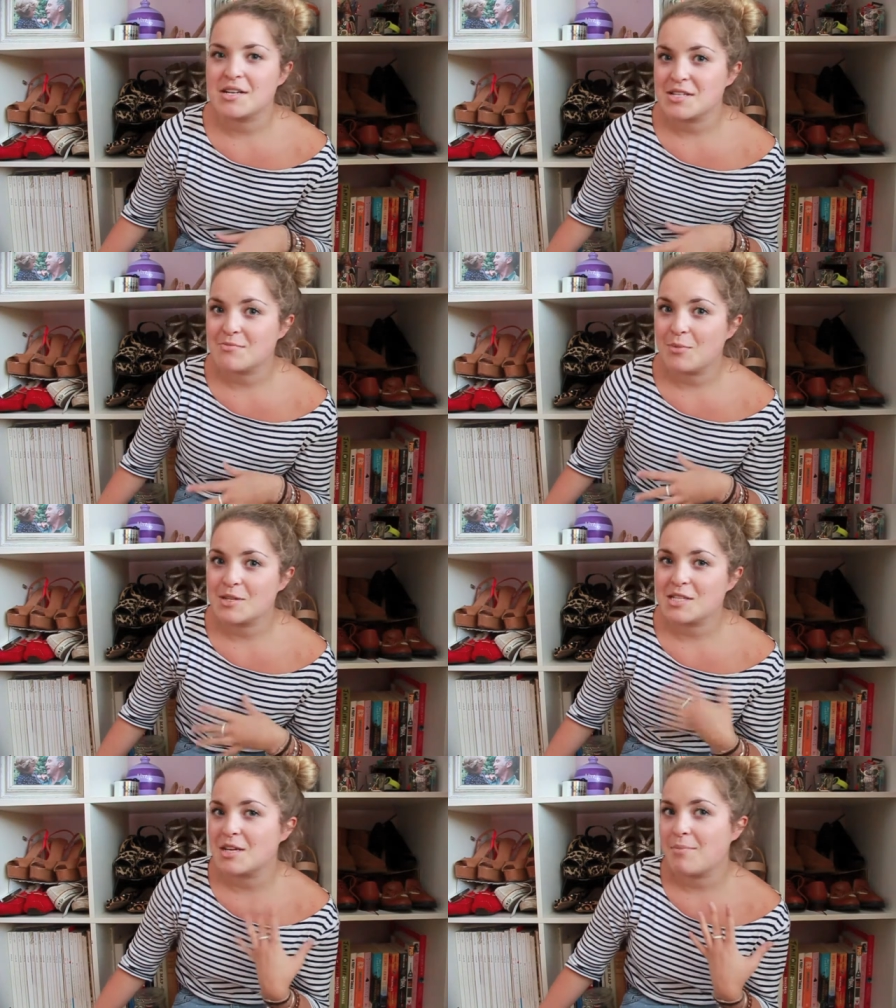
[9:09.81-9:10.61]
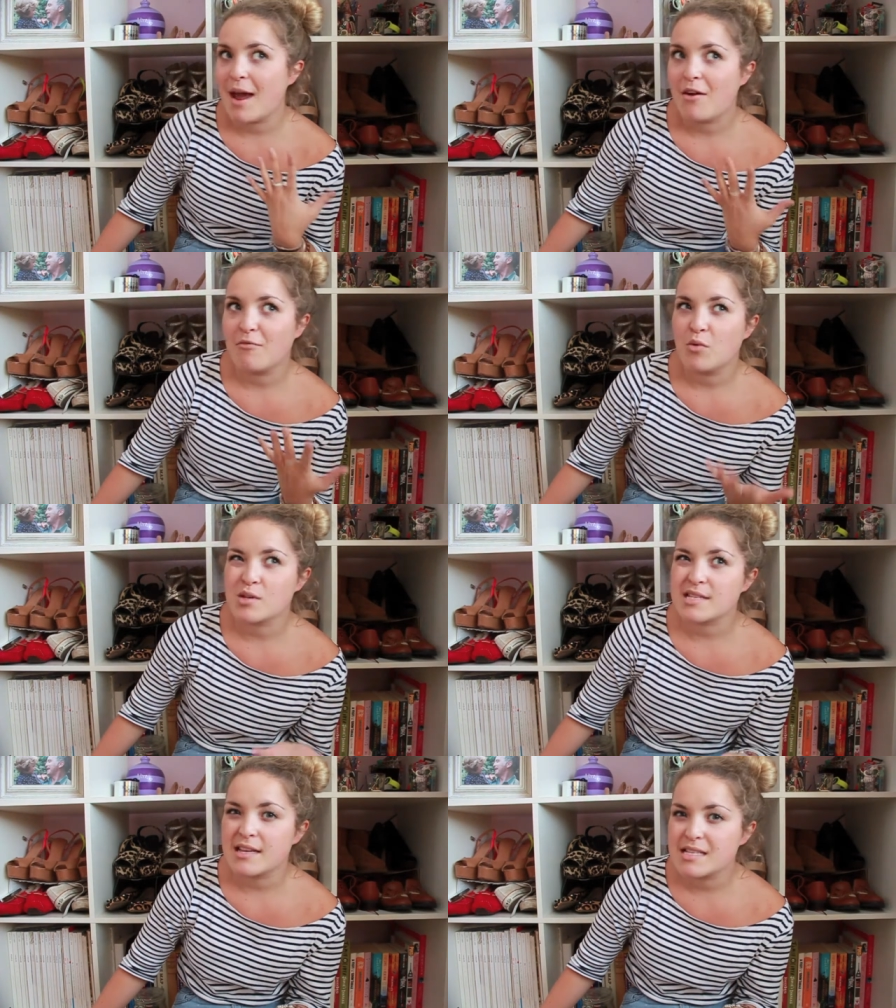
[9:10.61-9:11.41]
I just wanted a pair of
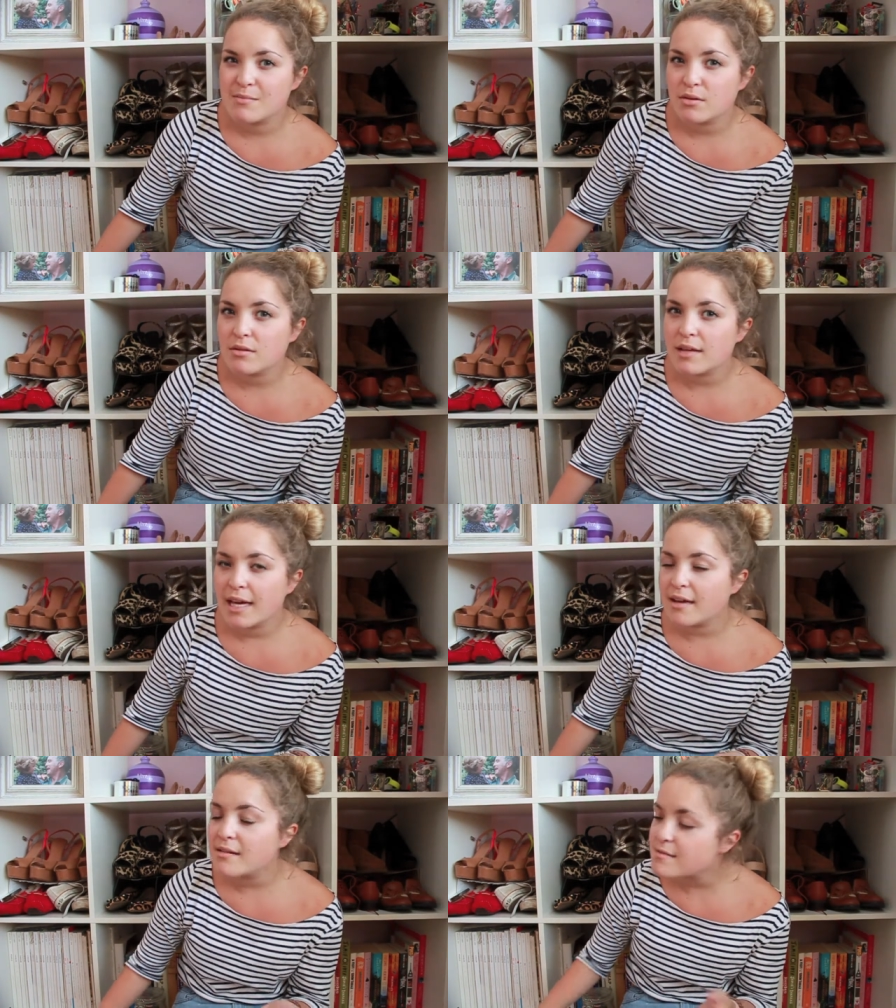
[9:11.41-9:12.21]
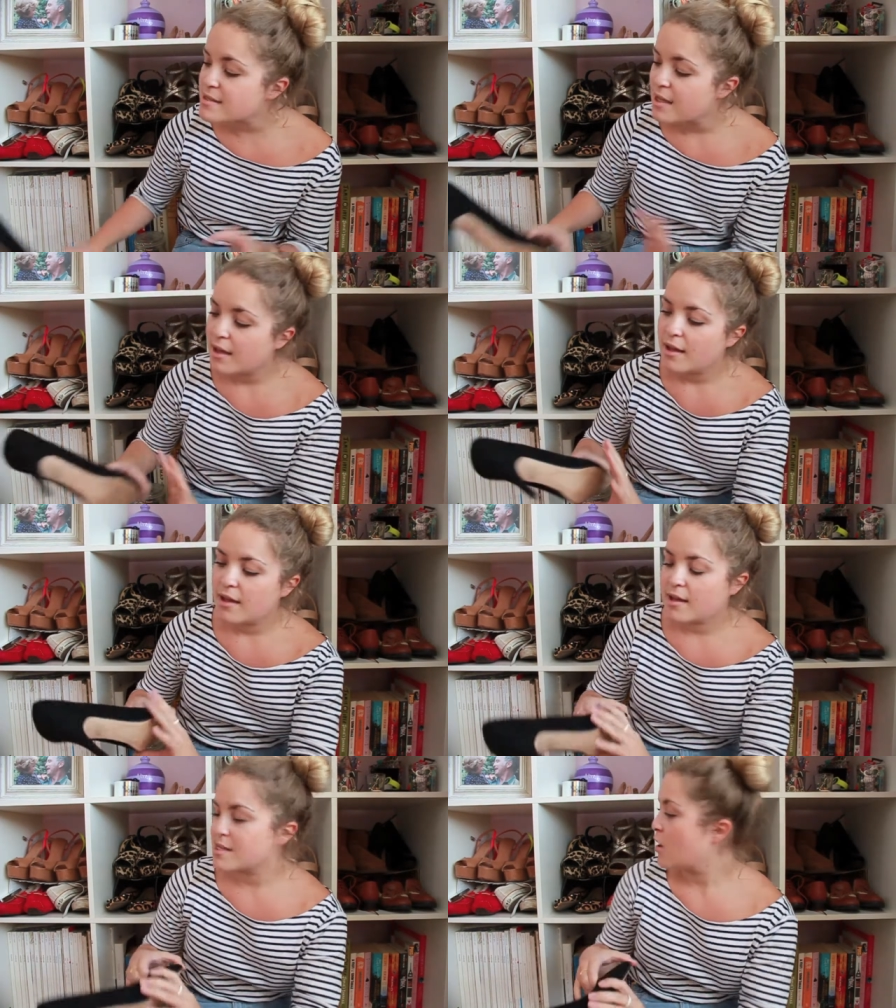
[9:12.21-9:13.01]
more sensible heels
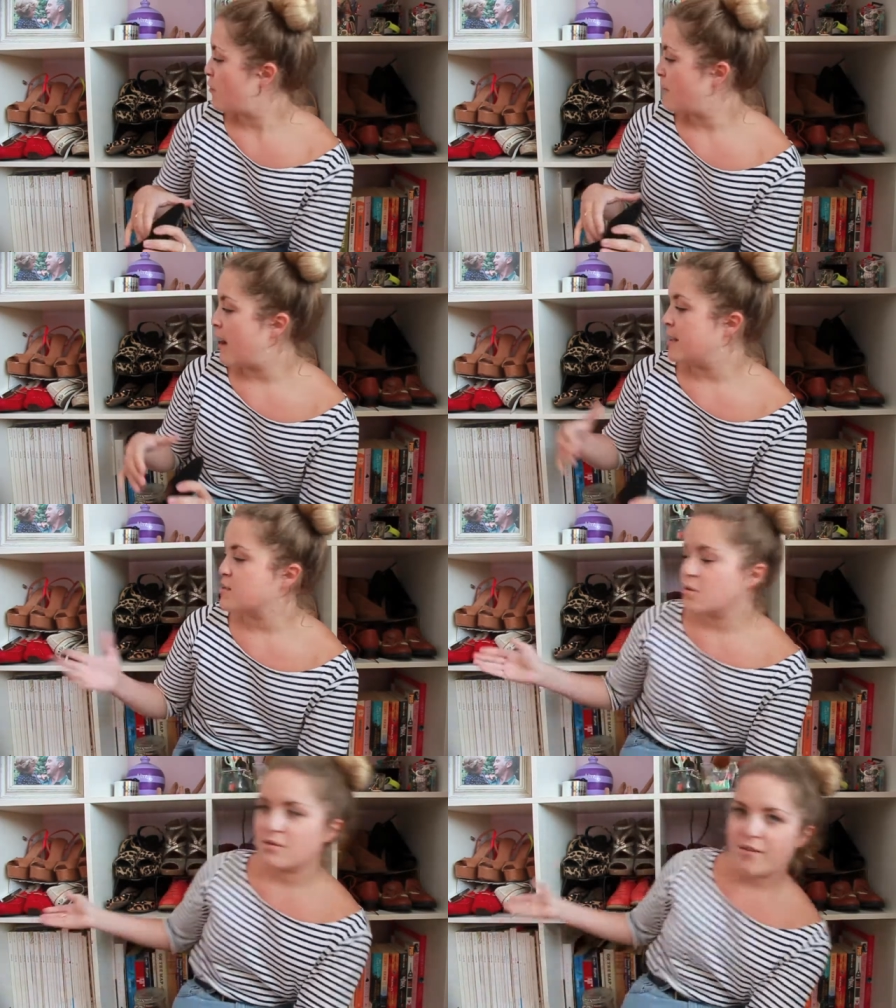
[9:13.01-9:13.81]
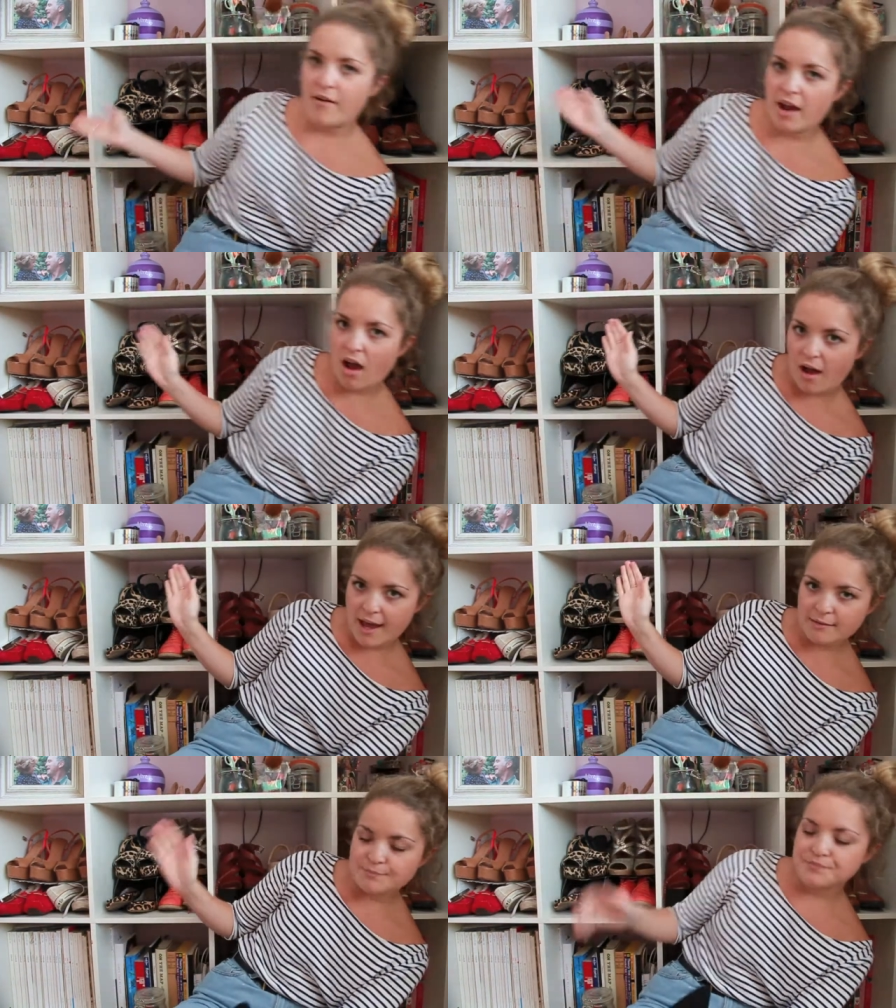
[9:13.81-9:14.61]
because a lot of mine are sort of very high.